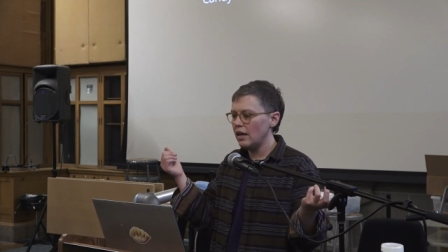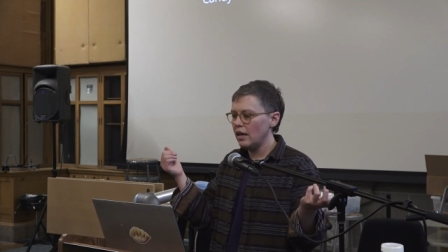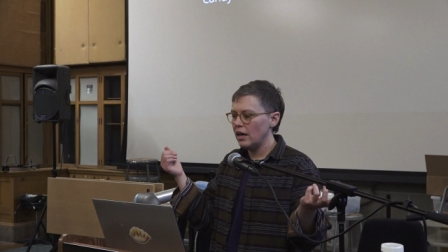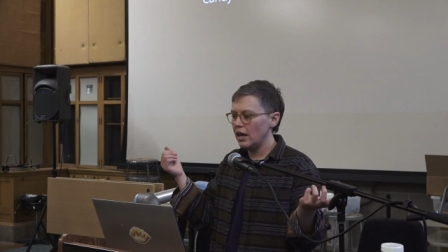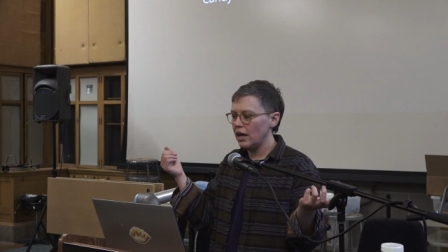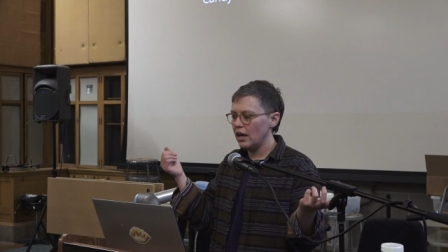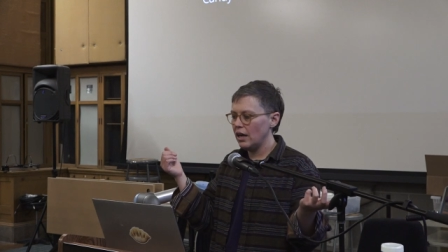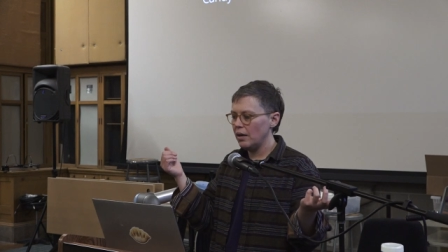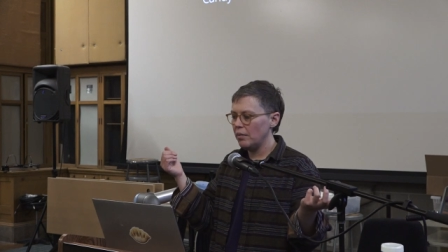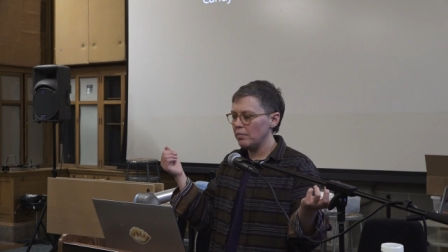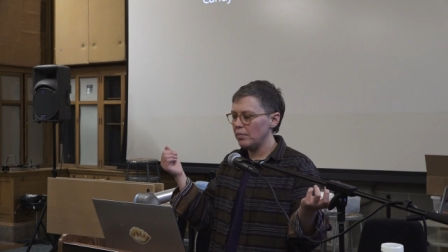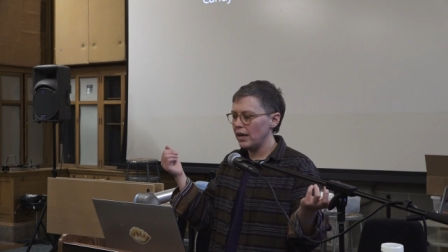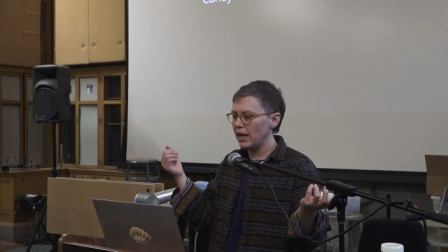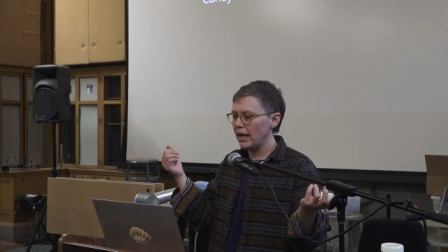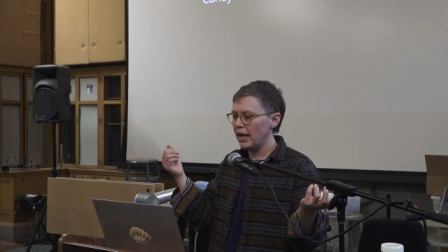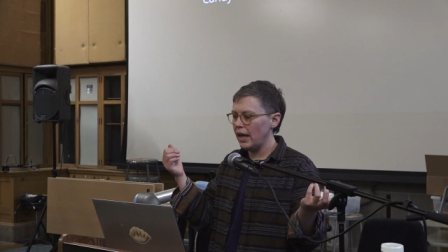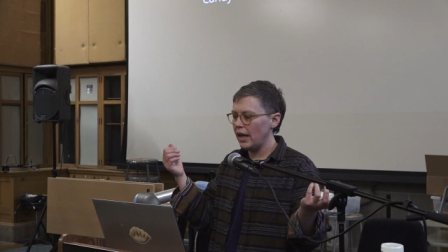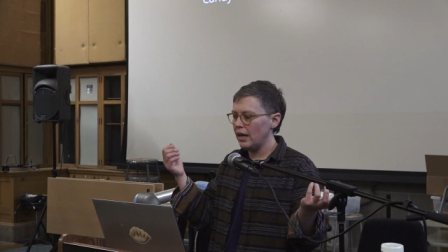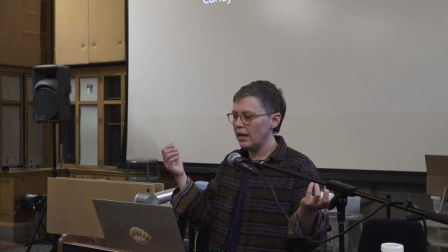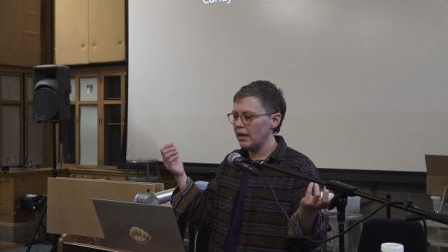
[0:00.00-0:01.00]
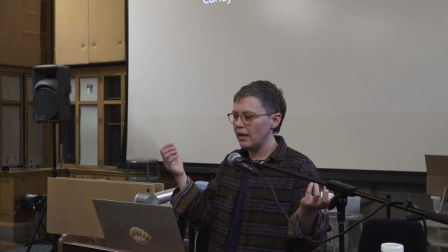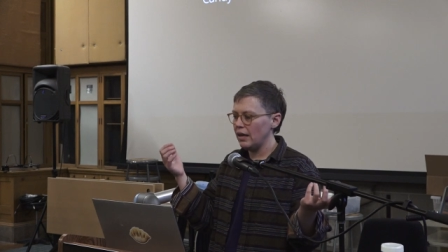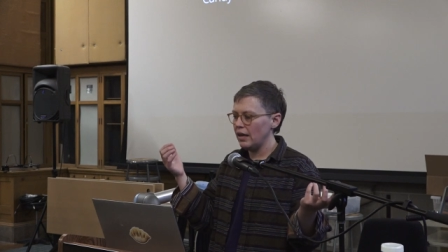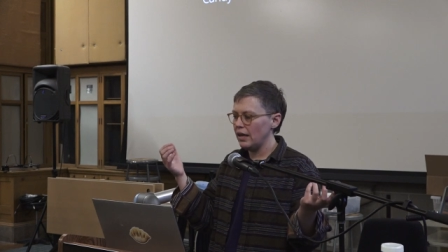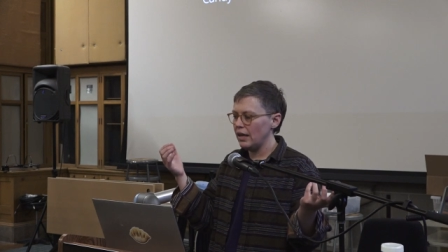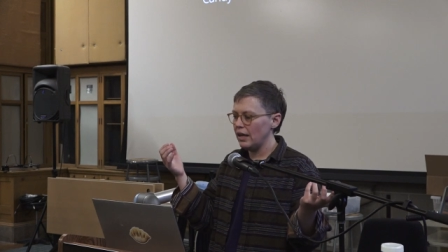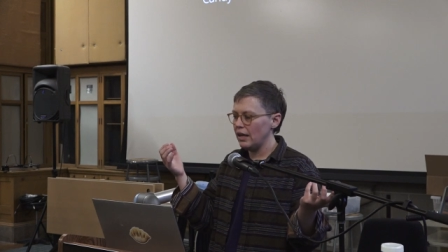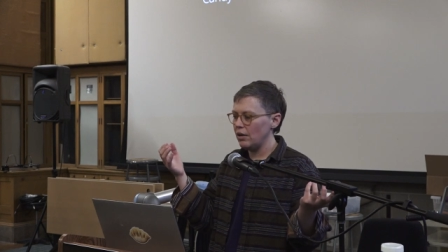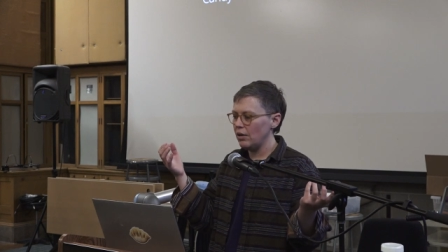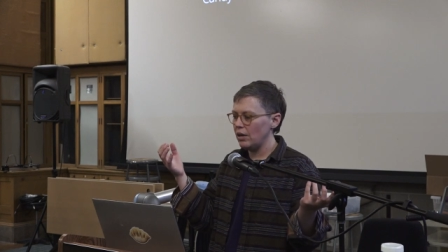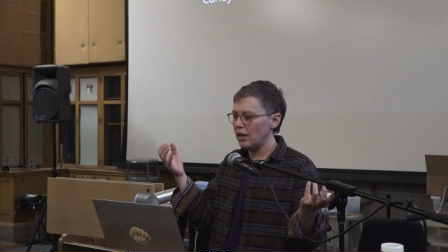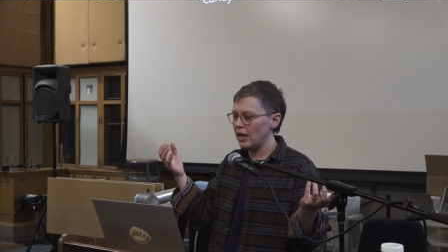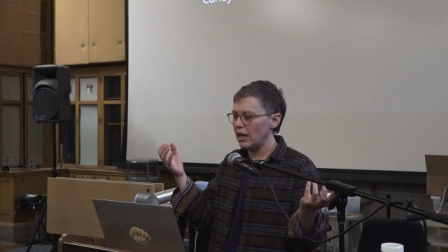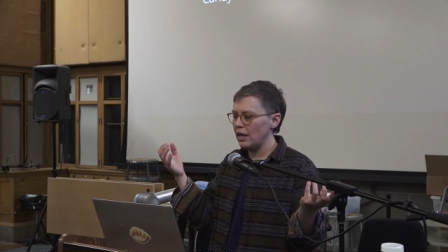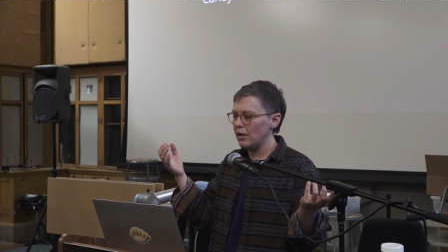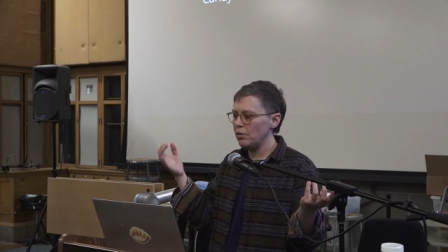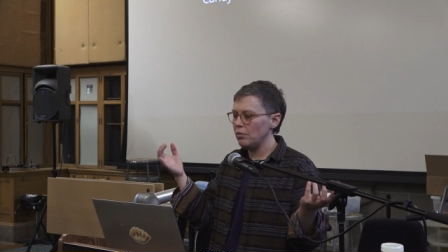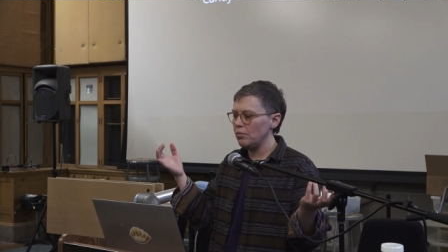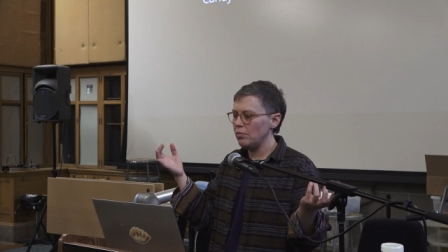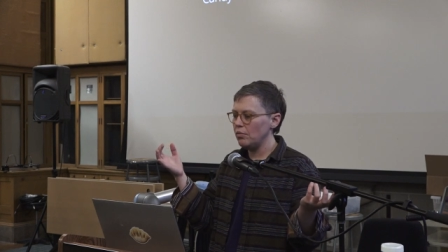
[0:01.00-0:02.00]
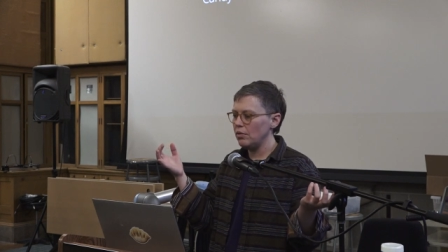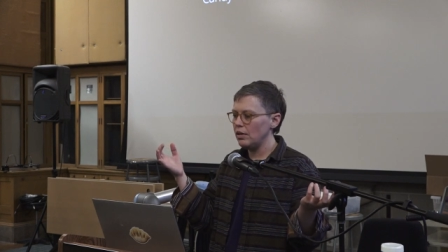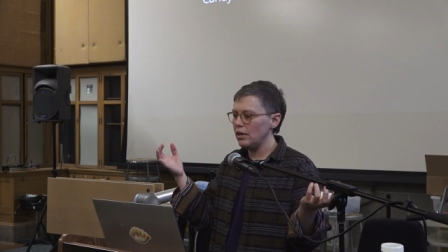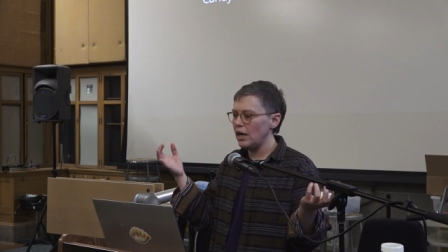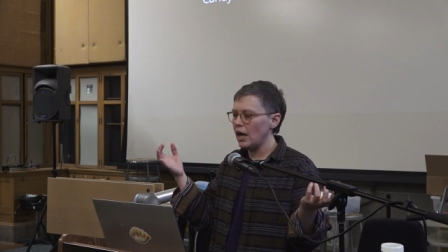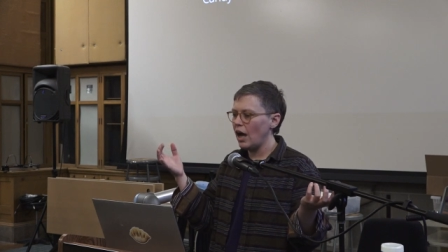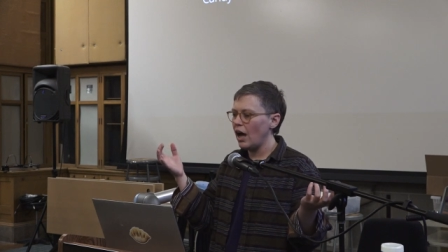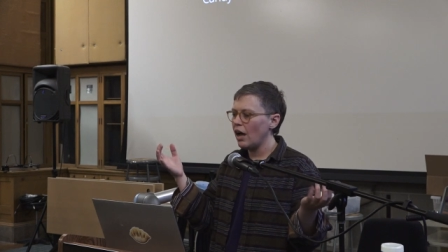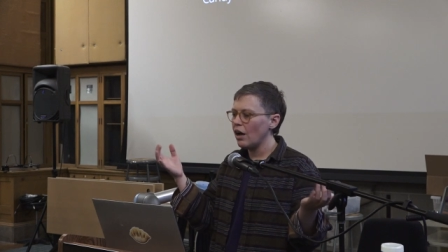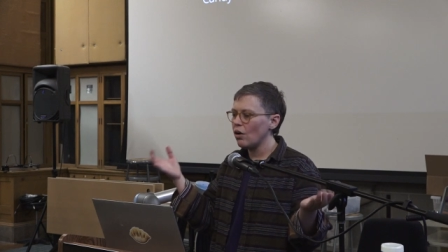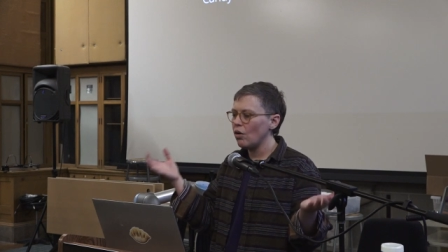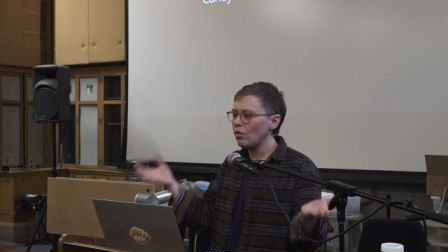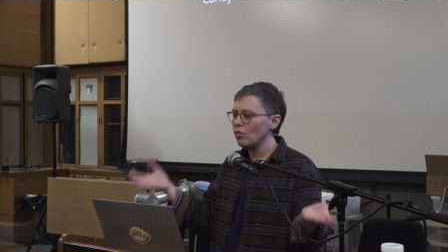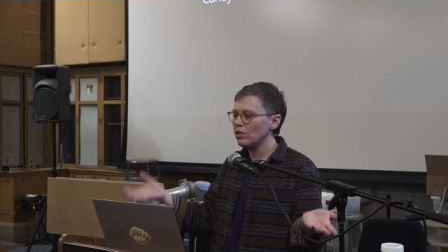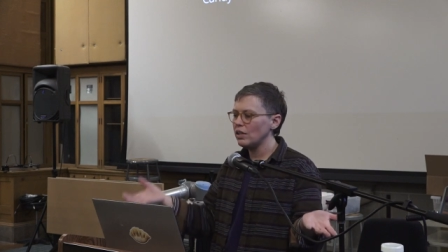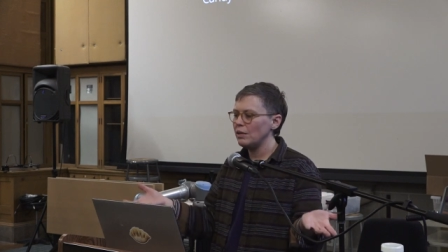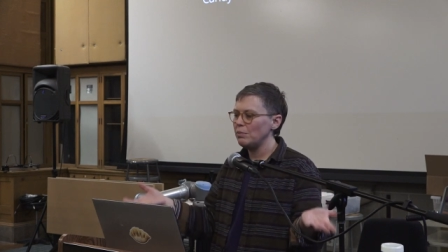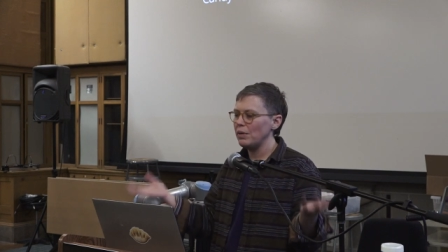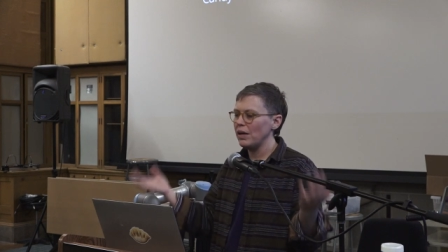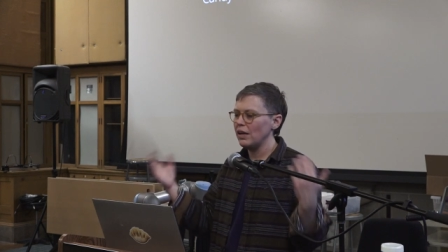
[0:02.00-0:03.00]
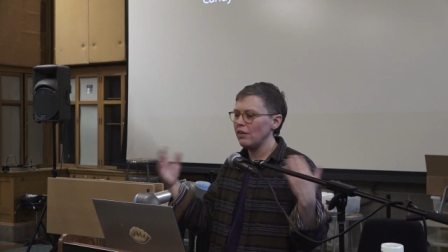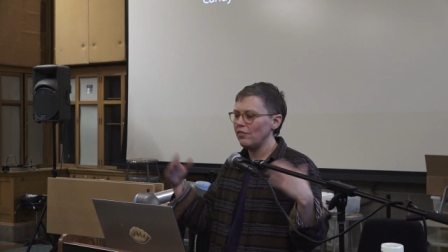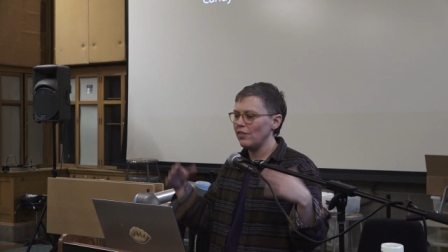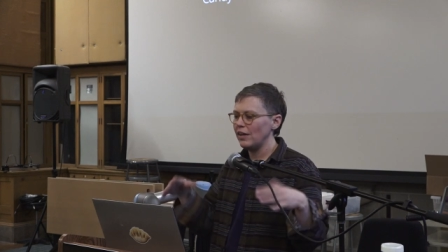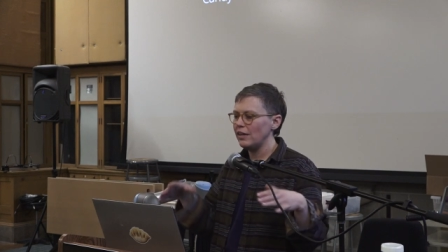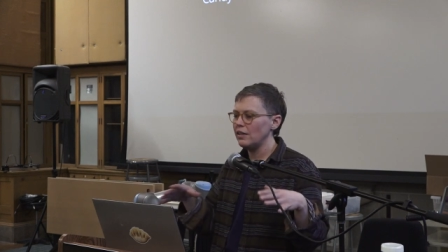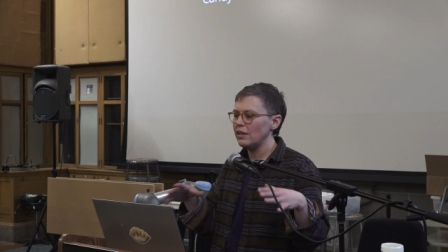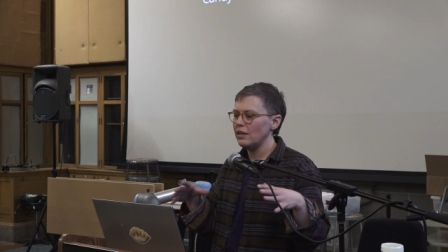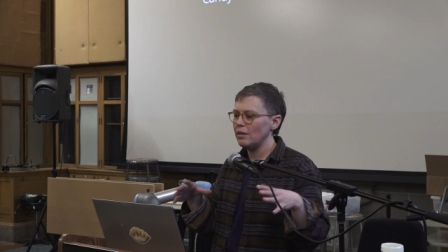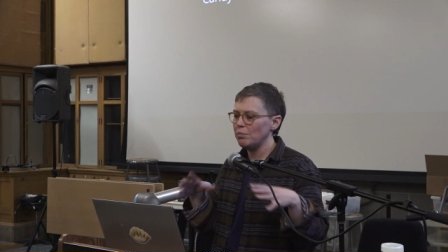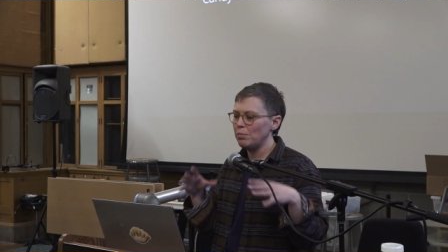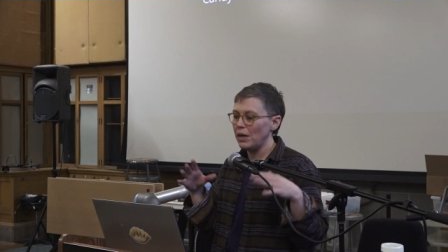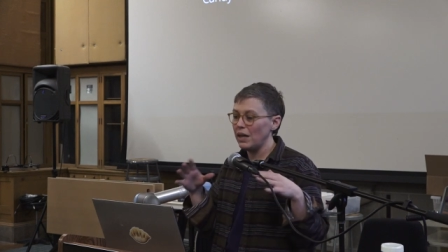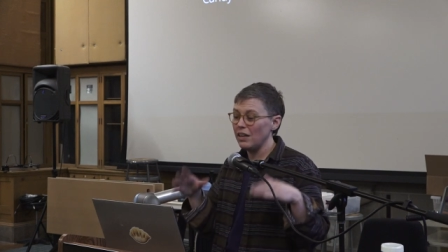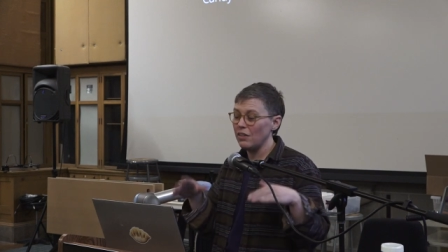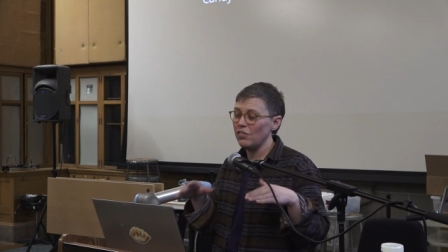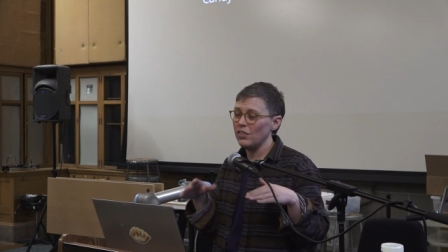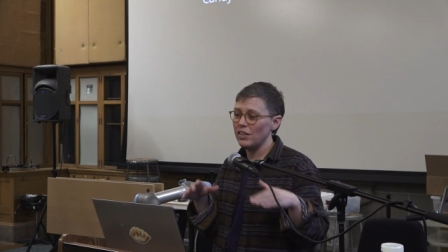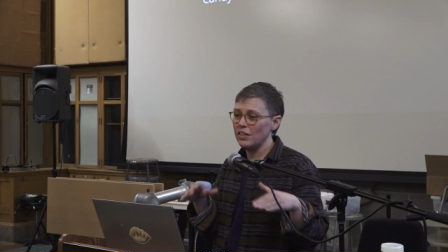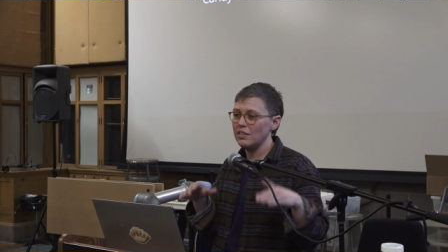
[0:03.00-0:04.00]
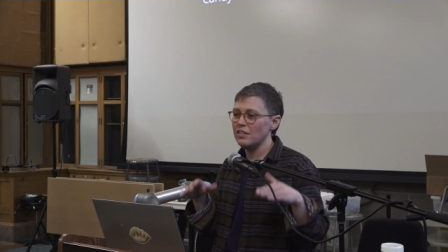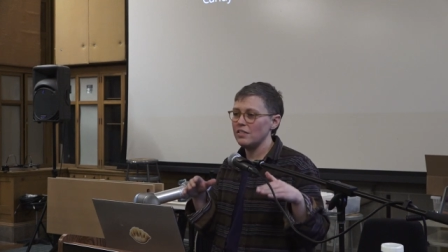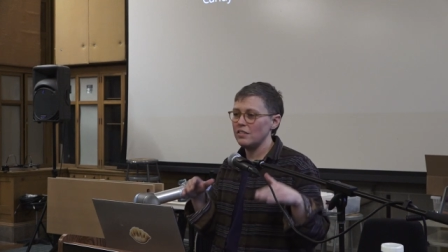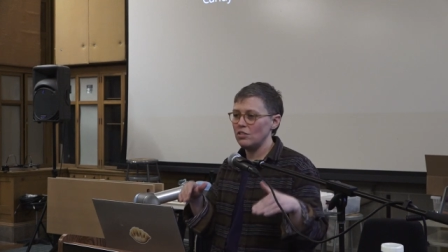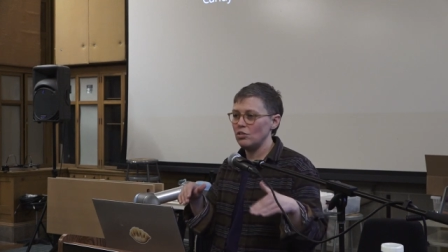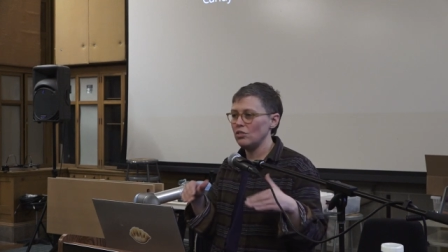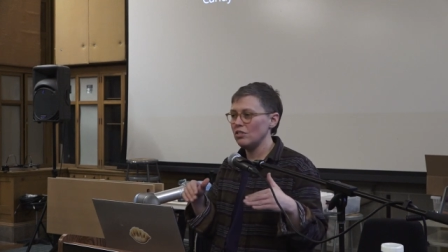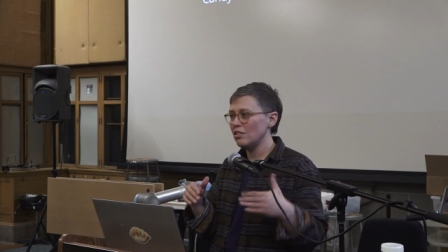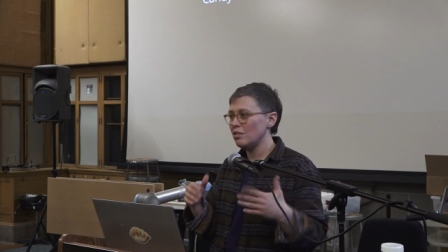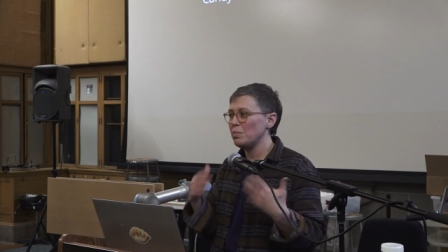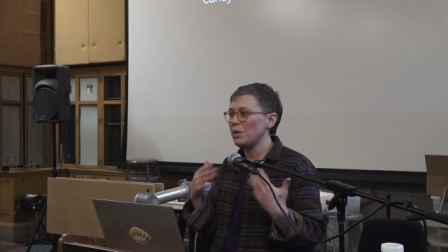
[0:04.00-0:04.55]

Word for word: And it not only benefited students,